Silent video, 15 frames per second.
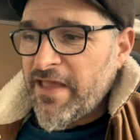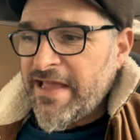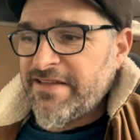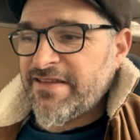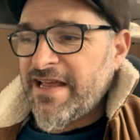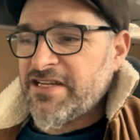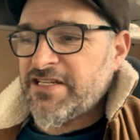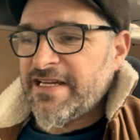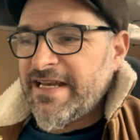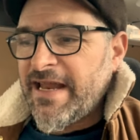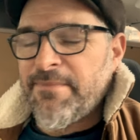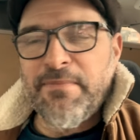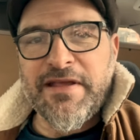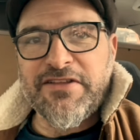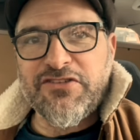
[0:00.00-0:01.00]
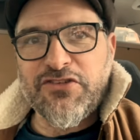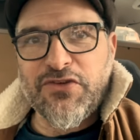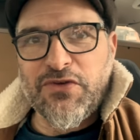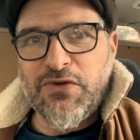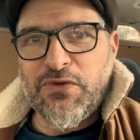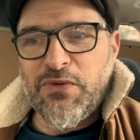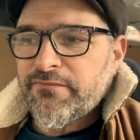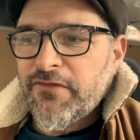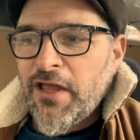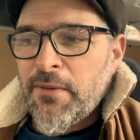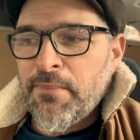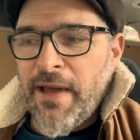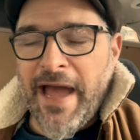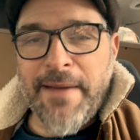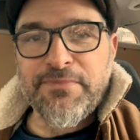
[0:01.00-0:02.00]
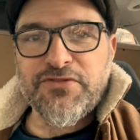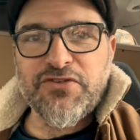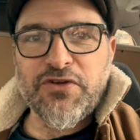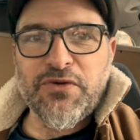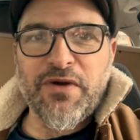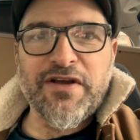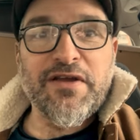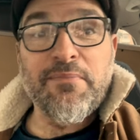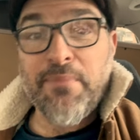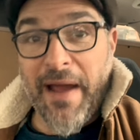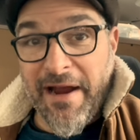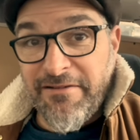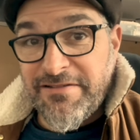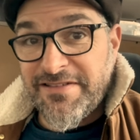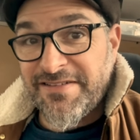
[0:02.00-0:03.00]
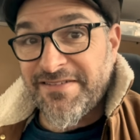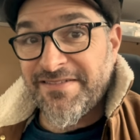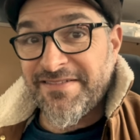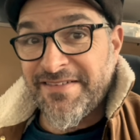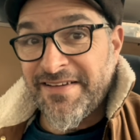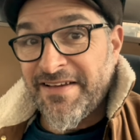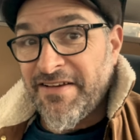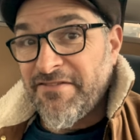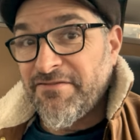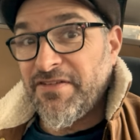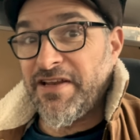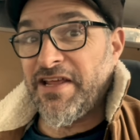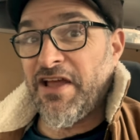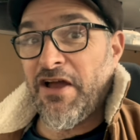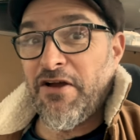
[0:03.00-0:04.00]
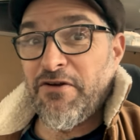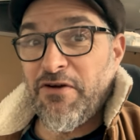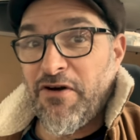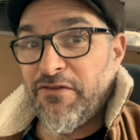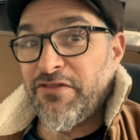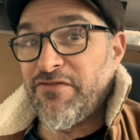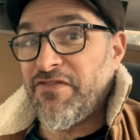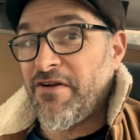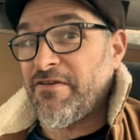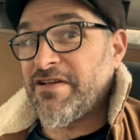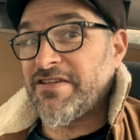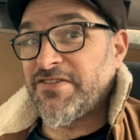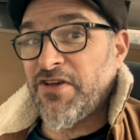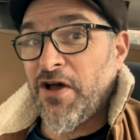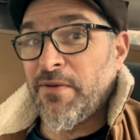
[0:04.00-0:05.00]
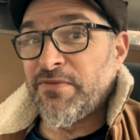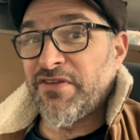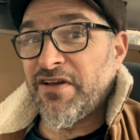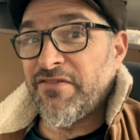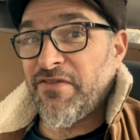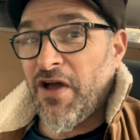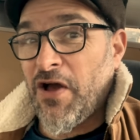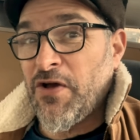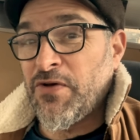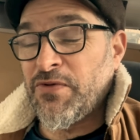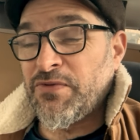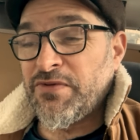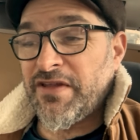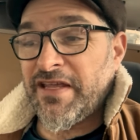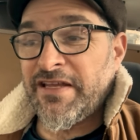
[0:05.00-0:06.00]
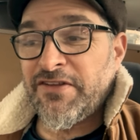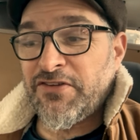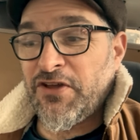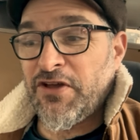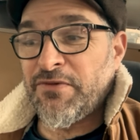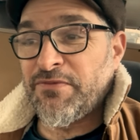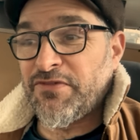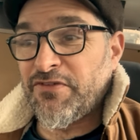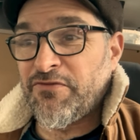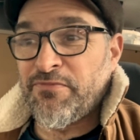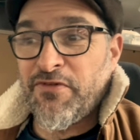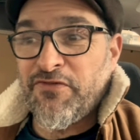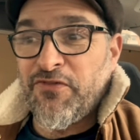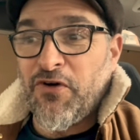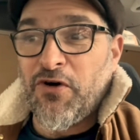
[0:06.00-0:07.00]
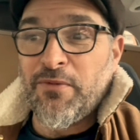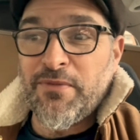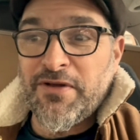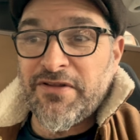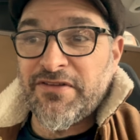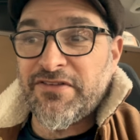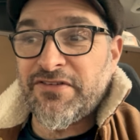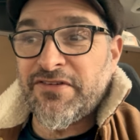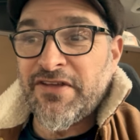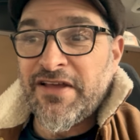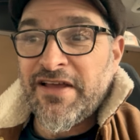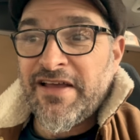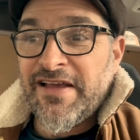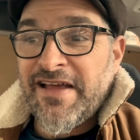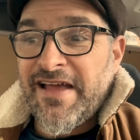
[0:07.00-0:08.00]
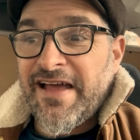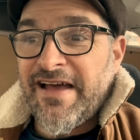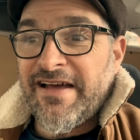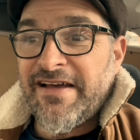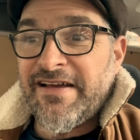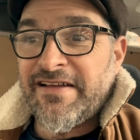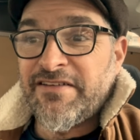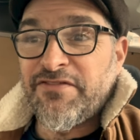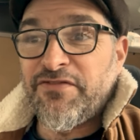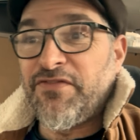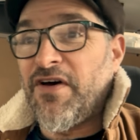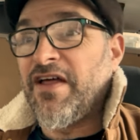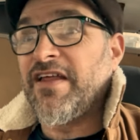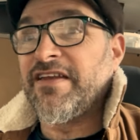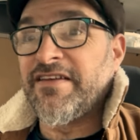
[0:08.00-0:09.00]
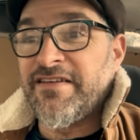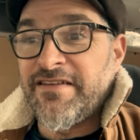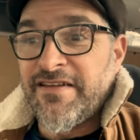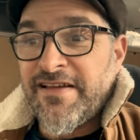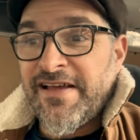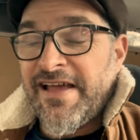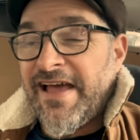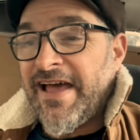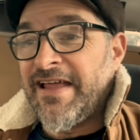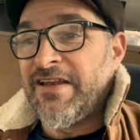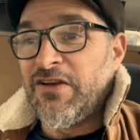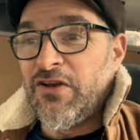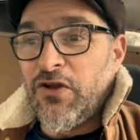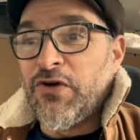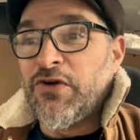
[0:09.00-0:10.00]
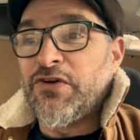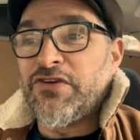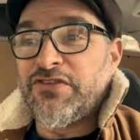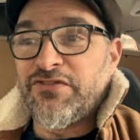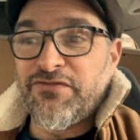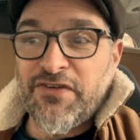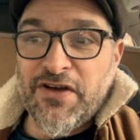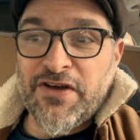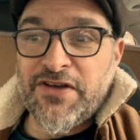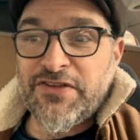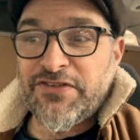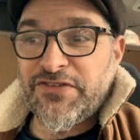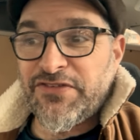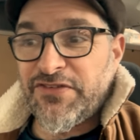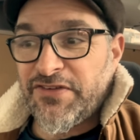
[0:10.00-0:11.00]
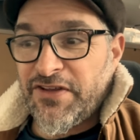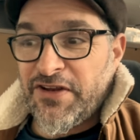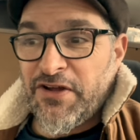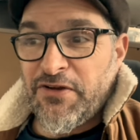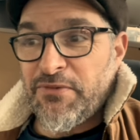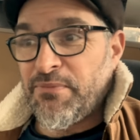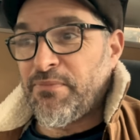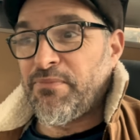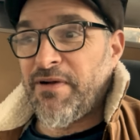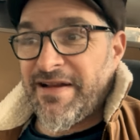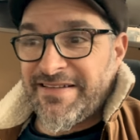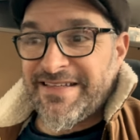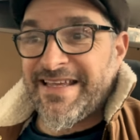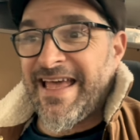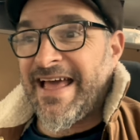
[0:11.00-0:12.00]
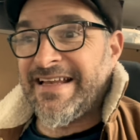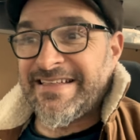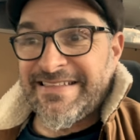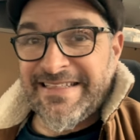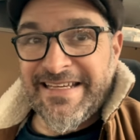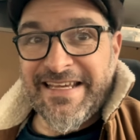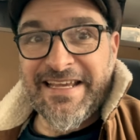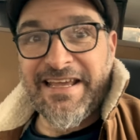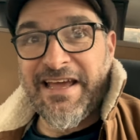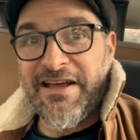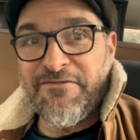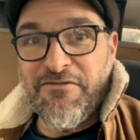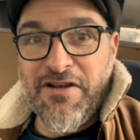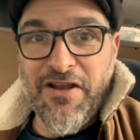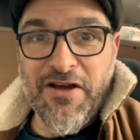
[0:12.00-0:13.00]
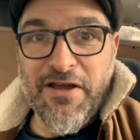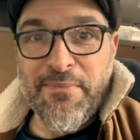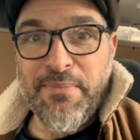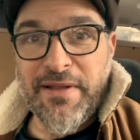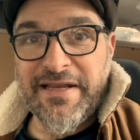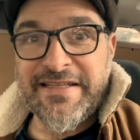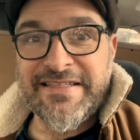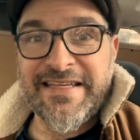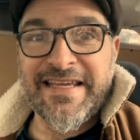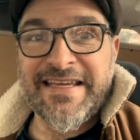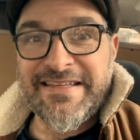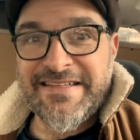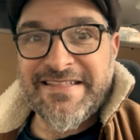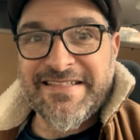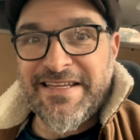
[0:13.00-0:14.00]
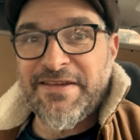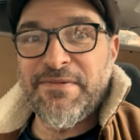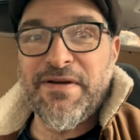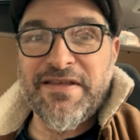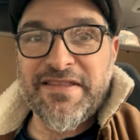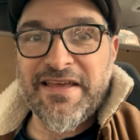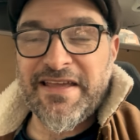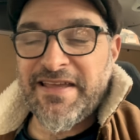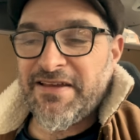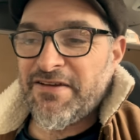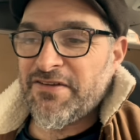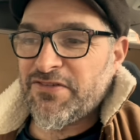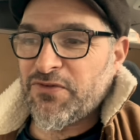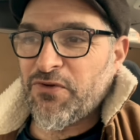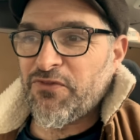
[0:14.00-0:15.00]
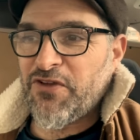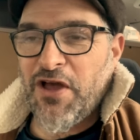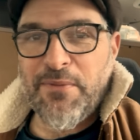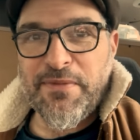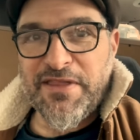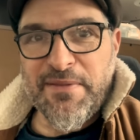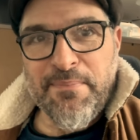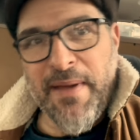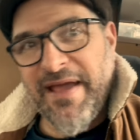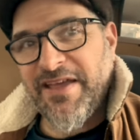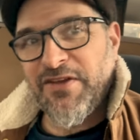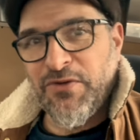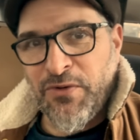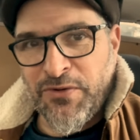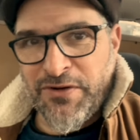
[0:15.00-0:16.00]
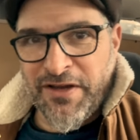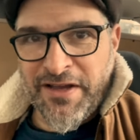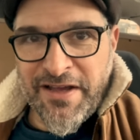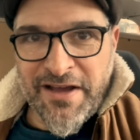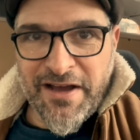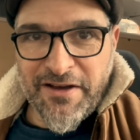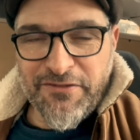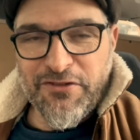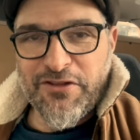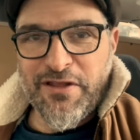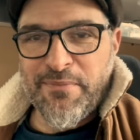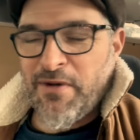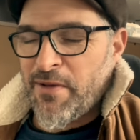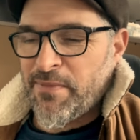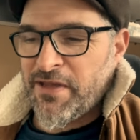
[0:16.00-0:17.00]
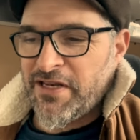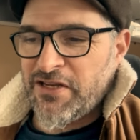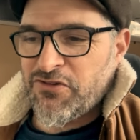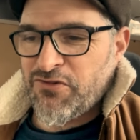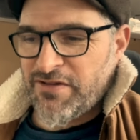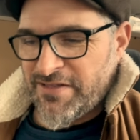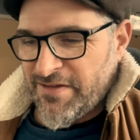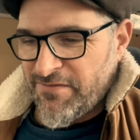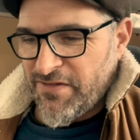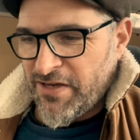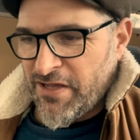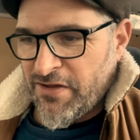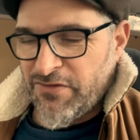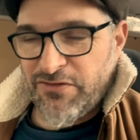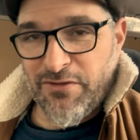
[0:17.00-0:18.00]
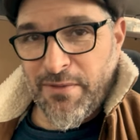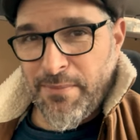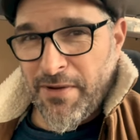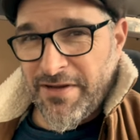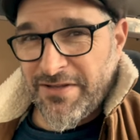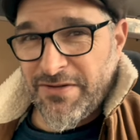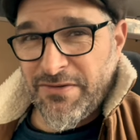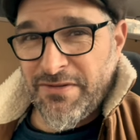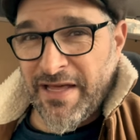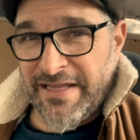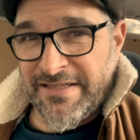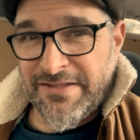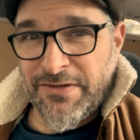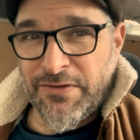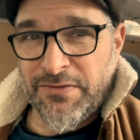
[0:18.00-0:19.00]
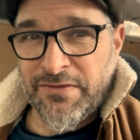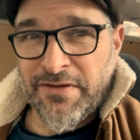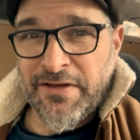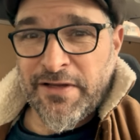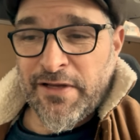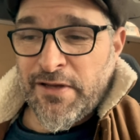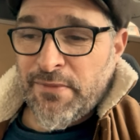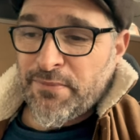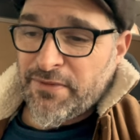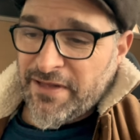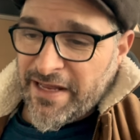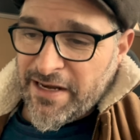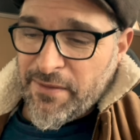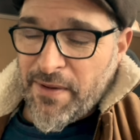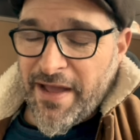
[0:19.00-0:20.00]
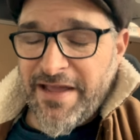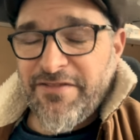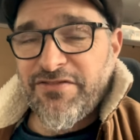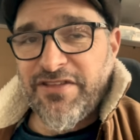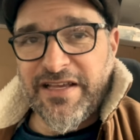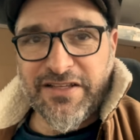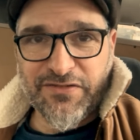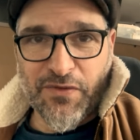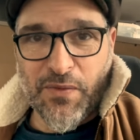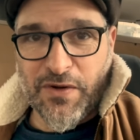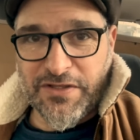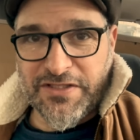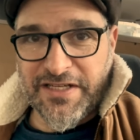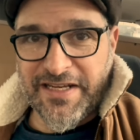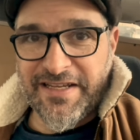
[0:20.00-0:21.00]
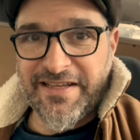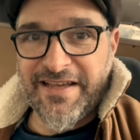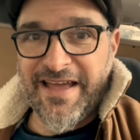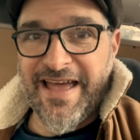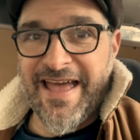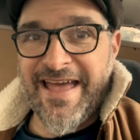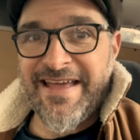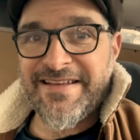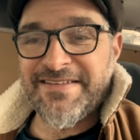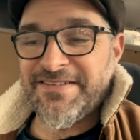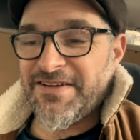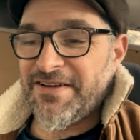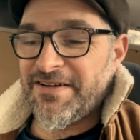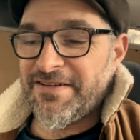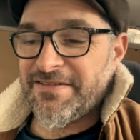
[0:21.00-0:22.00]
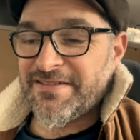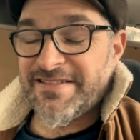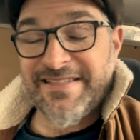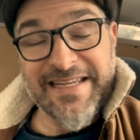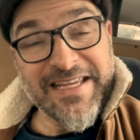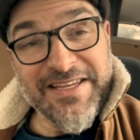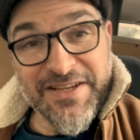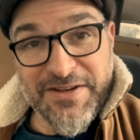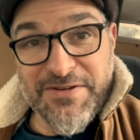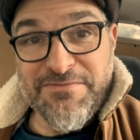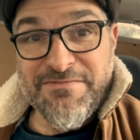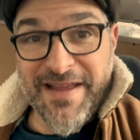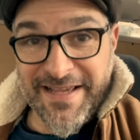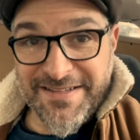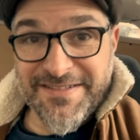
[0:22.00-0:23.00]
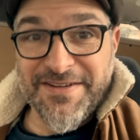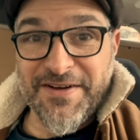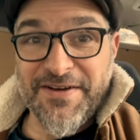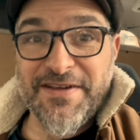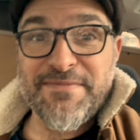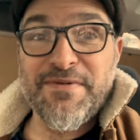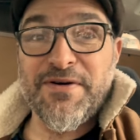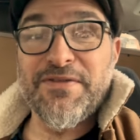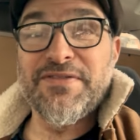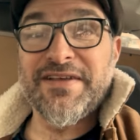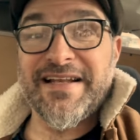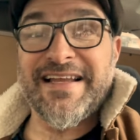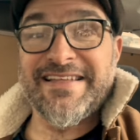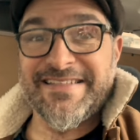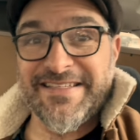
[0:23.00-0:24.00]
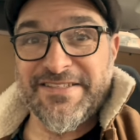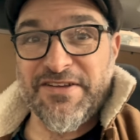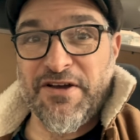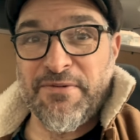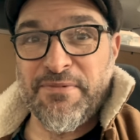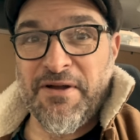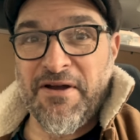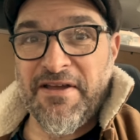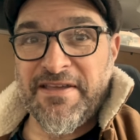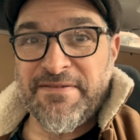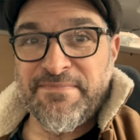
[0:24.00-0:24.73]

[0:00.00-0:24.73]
it's actually led me to perhaps do a comparison video of the various Saabs I've owned in terms of performance and fun and looks versus you know practicality and reliability and just see where they uh, sort of come in the pecking order i thought that might be an interesting video so i might do that soon but anyway thanks for watching and i'll see you next time on the classic saab guy